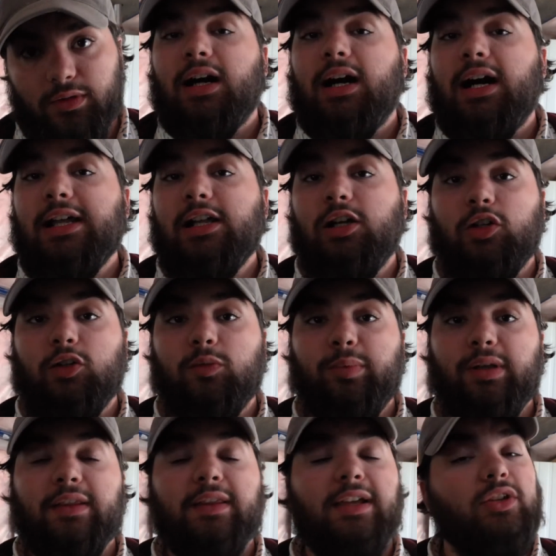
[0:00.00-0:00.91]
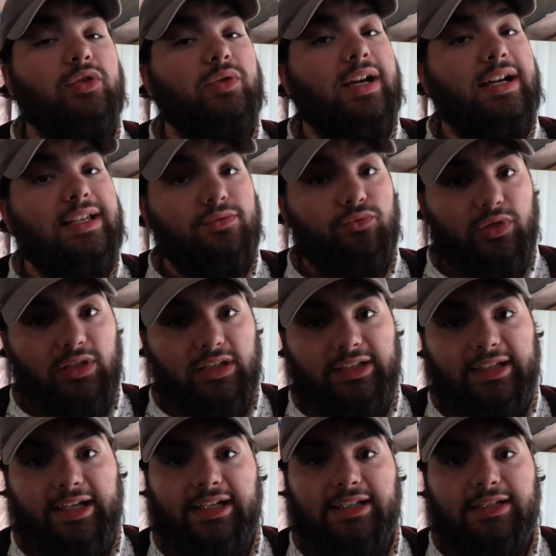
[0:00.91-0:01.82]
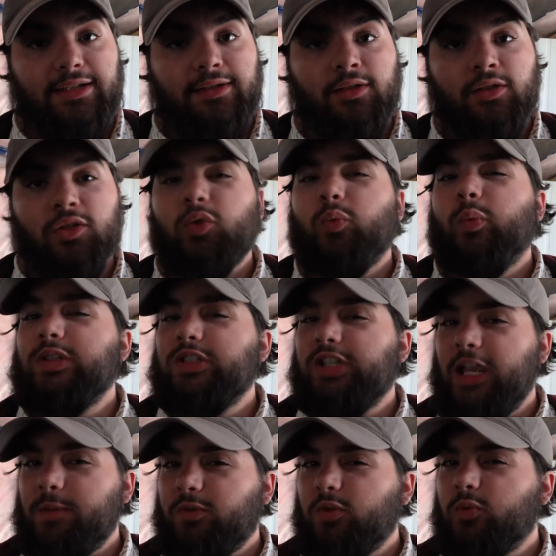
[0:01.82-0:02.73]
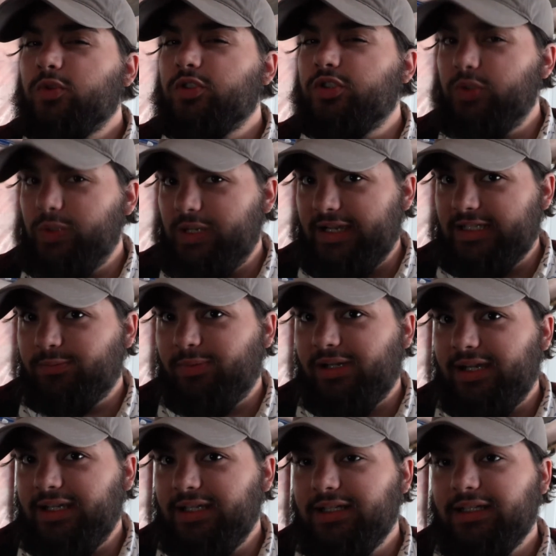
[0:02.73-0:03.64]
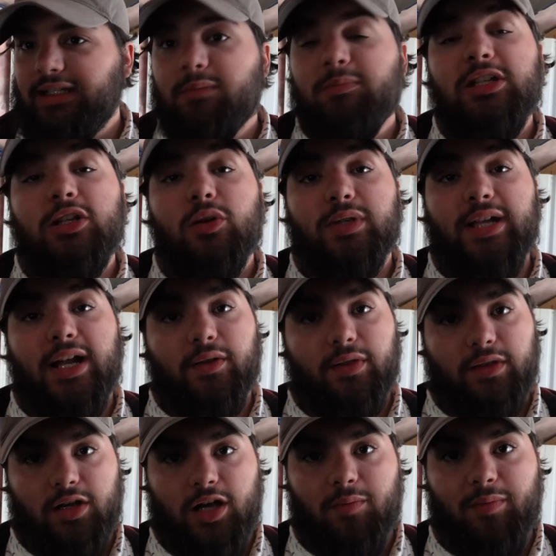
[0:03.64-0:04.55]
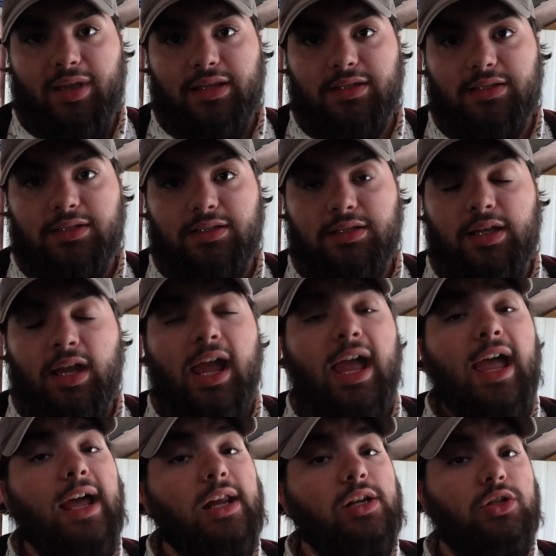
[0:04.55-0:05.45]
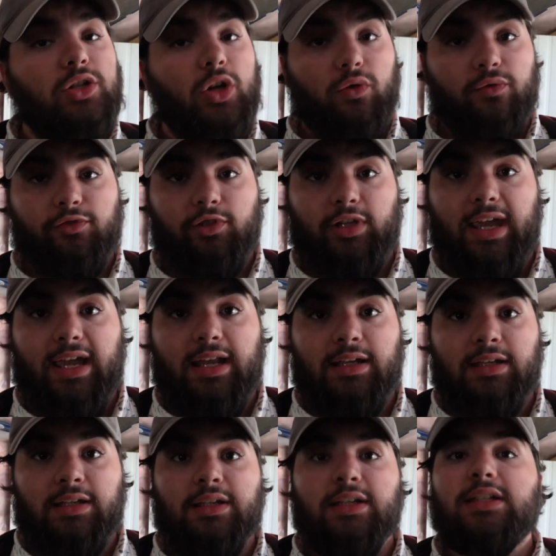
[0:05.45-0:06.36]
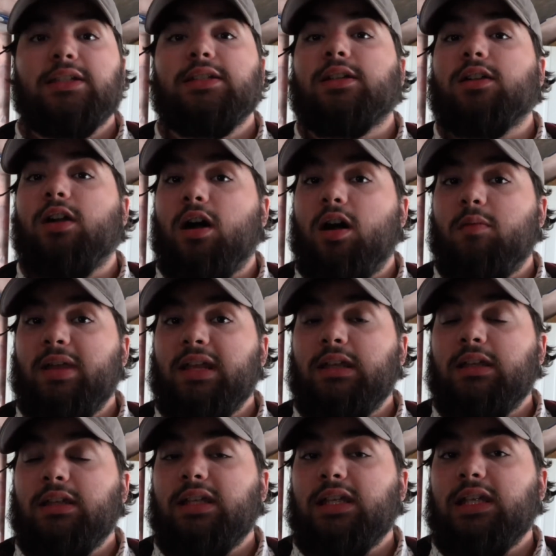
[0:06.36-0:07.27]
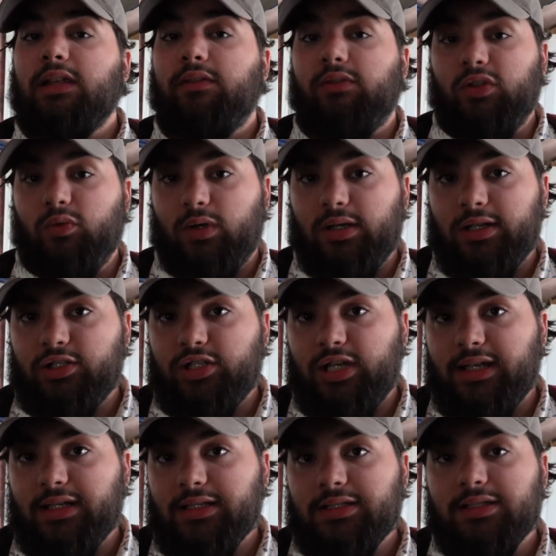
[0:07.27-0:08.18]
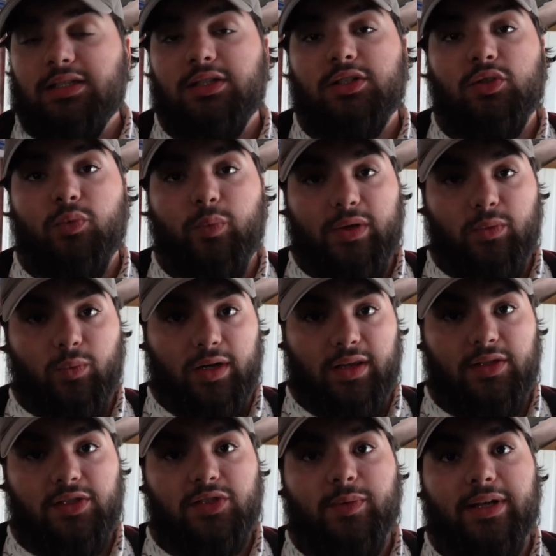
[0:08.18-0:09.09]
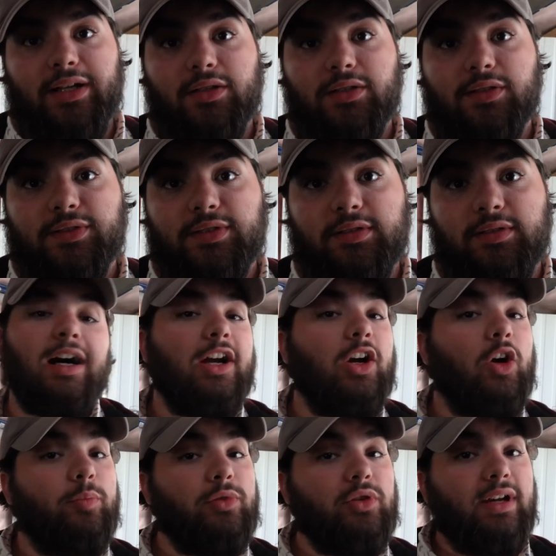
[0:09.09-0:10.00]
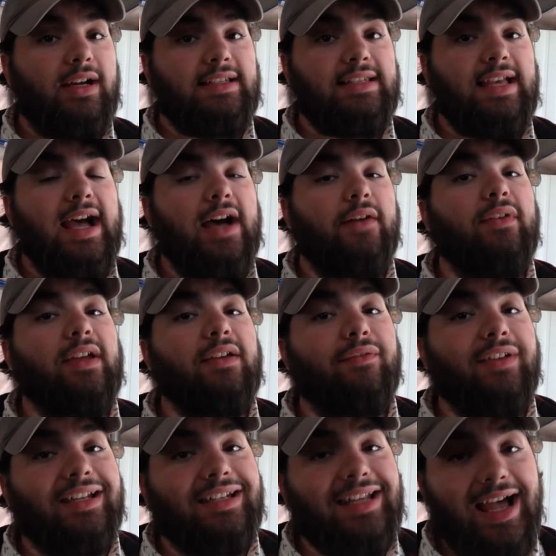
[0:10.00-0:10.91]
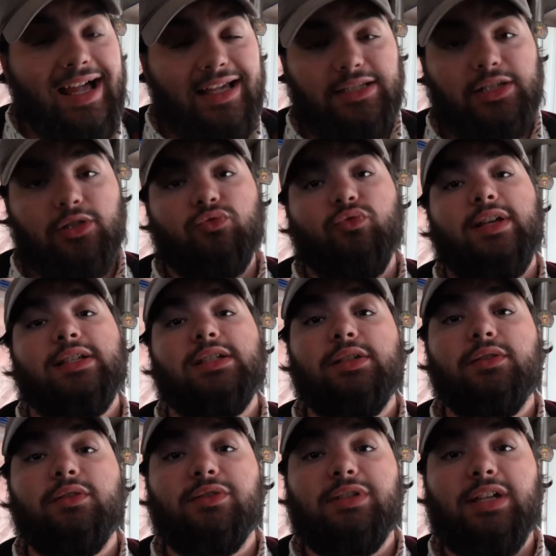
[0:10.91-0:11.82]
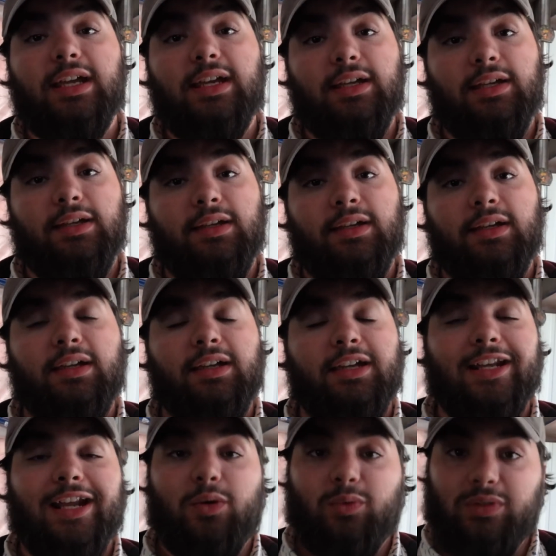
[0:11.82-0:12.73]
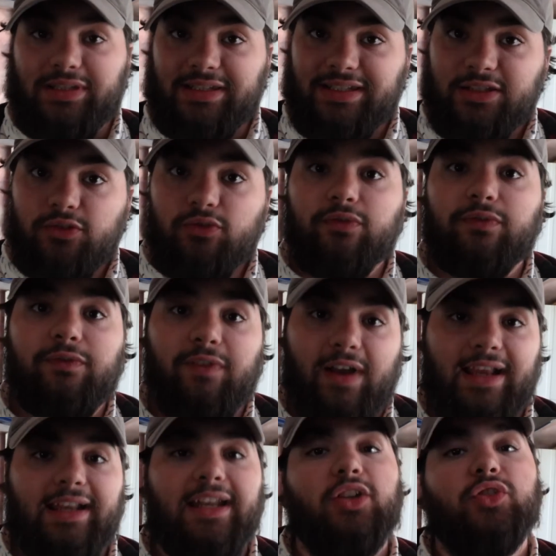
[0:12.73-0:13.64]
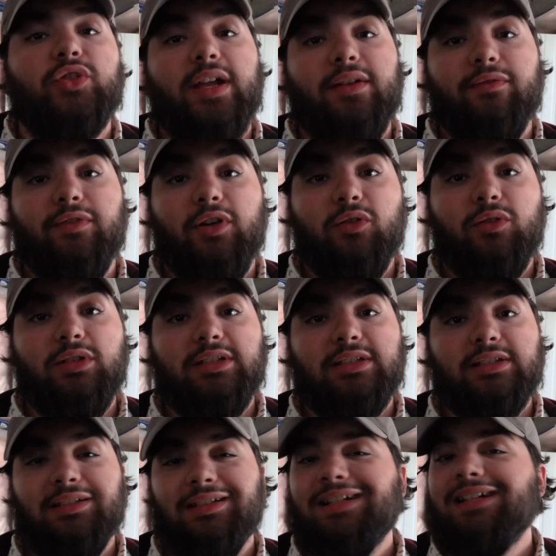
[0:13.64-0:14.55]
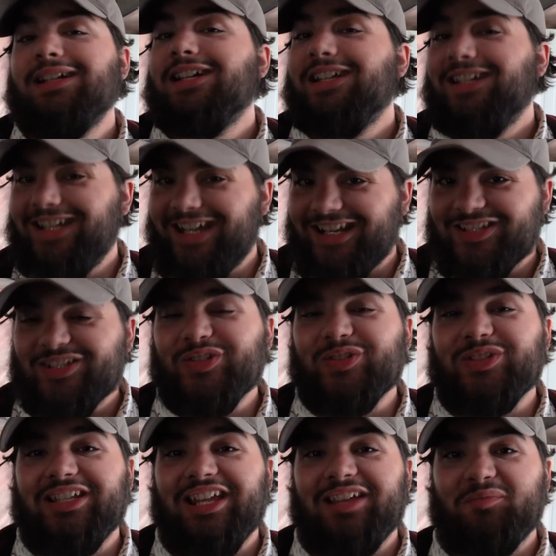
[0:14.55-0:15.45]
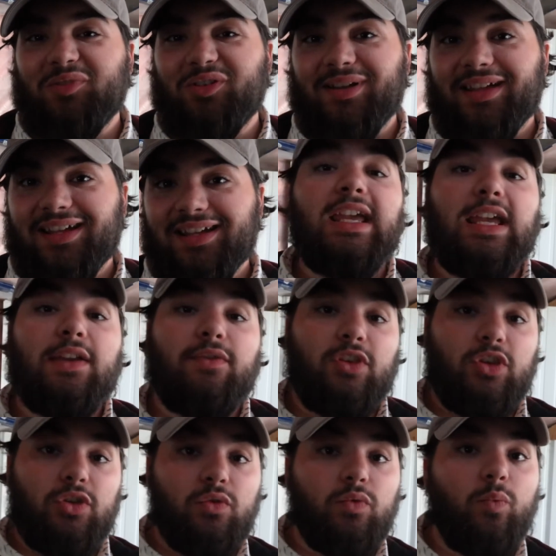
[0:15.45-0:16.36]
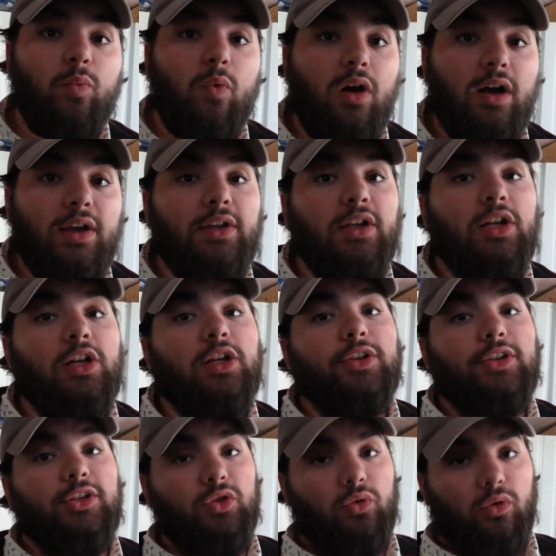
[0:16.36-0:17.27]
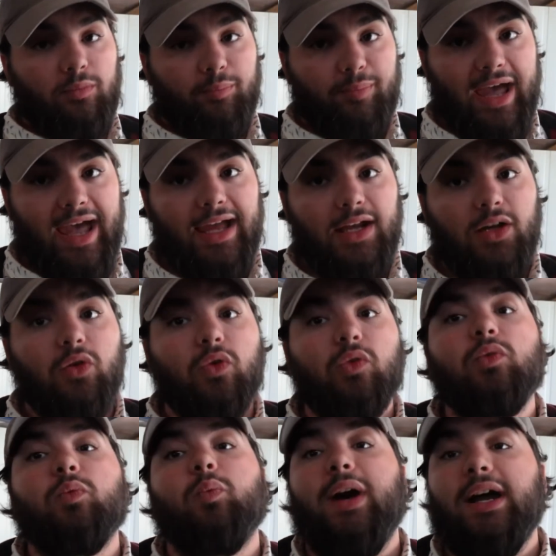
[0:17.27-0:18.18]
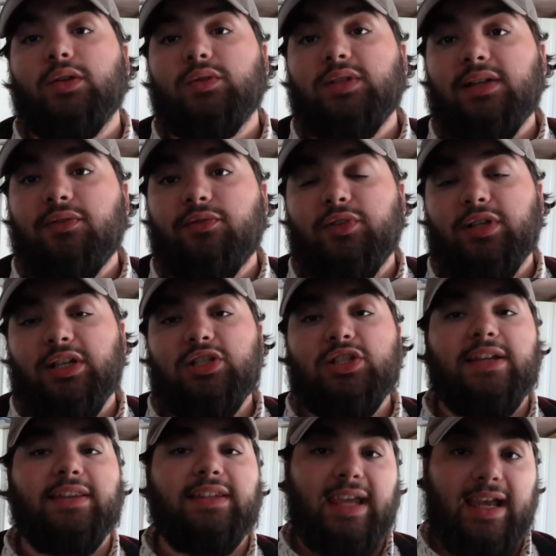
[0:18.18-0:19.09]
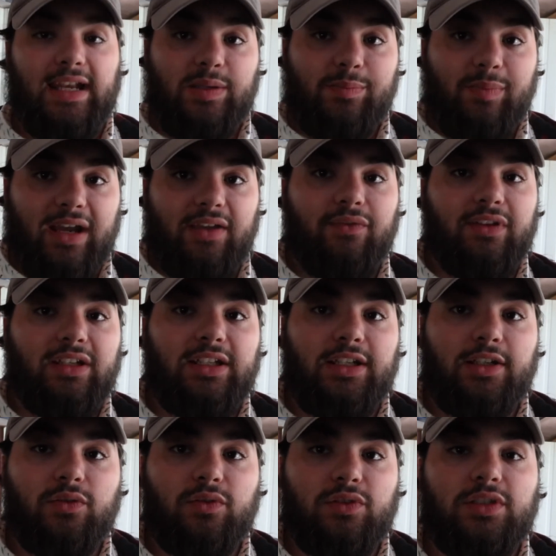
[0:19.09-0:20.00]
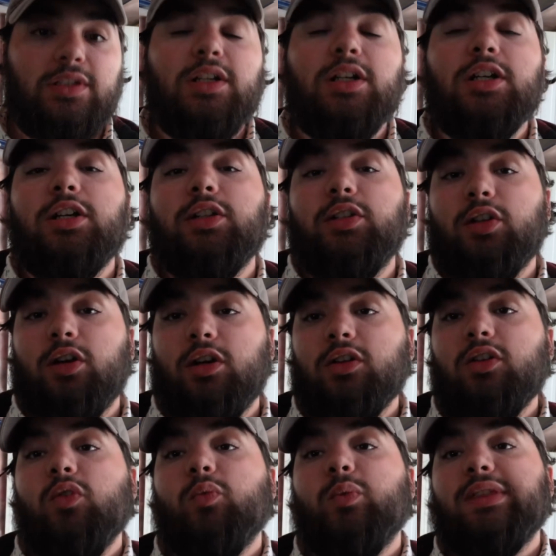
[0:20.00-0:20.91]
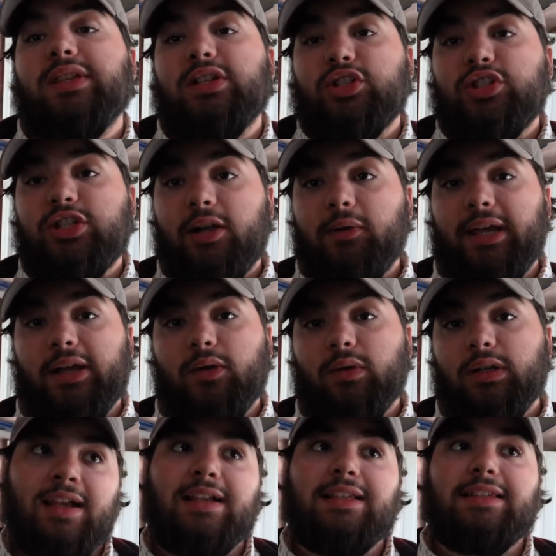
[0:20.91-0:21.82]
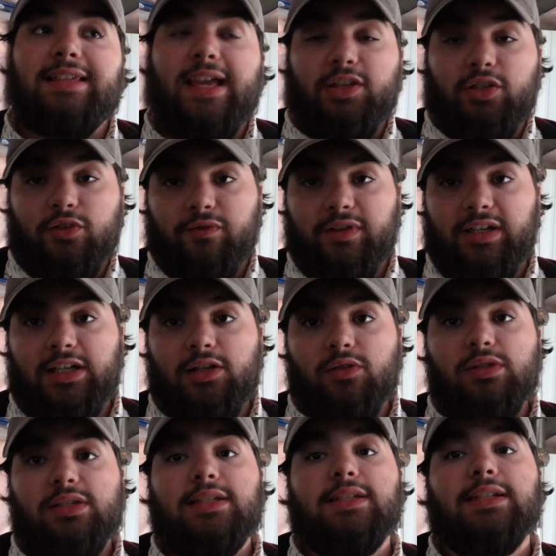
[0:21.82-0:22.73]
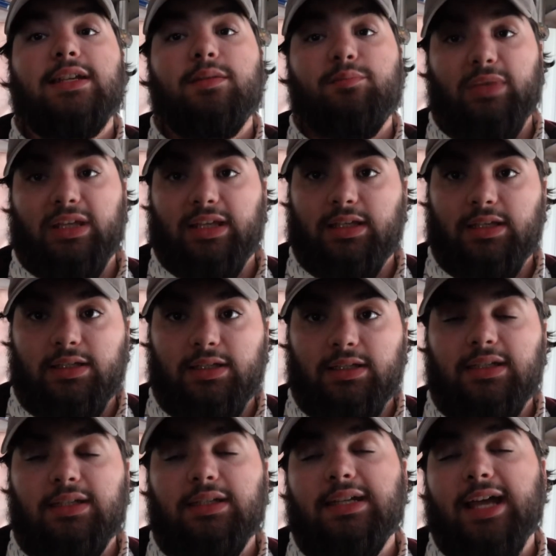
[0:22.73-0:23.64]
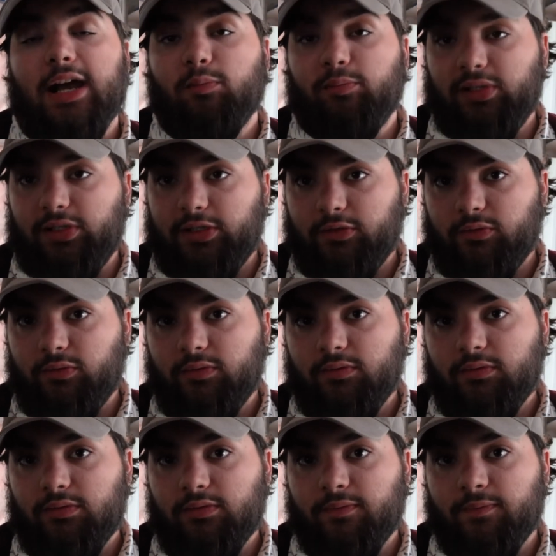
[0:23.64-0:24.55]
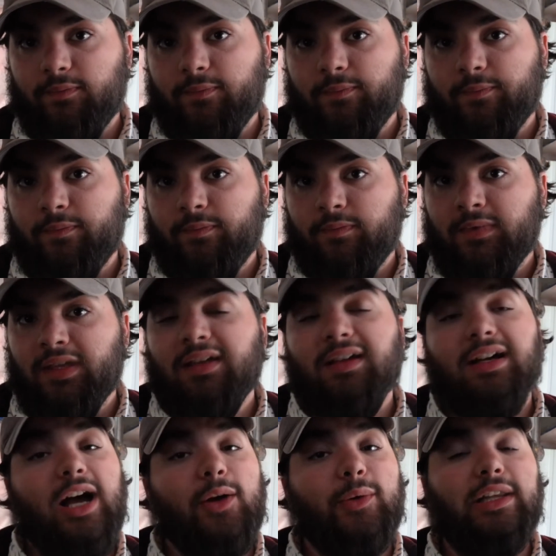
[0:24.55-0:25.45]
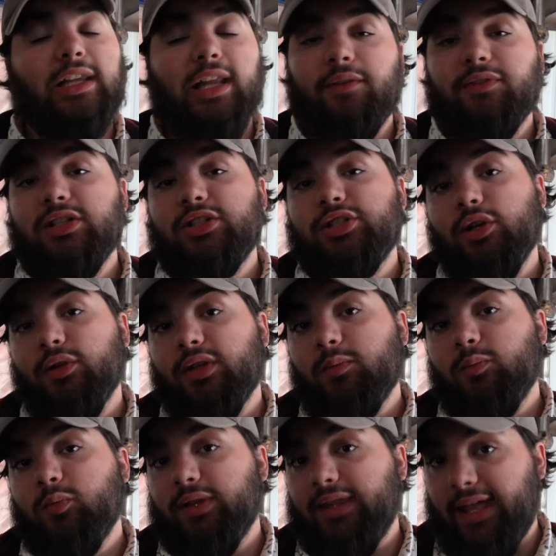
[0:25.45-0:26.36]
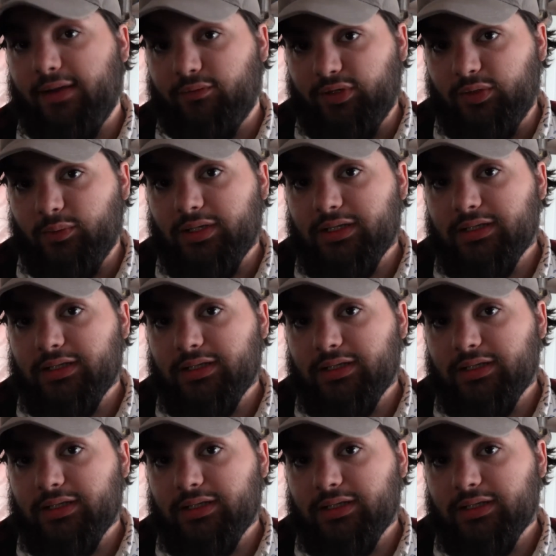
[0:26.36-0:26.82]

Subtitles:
I hope that you guys really liked it. Which camera would you guys buy? Let me know down in the comments. And don't forget to comment if you want a chance to win one of the sweaters. I hope you guys have a fantastic rest of your day, and I will see you fine internet folks next Tuesday morning. If you want your pet or wildlife footage at the end of my videos, along with a shout out, send your videos to me down below. I would love to show them with everyone.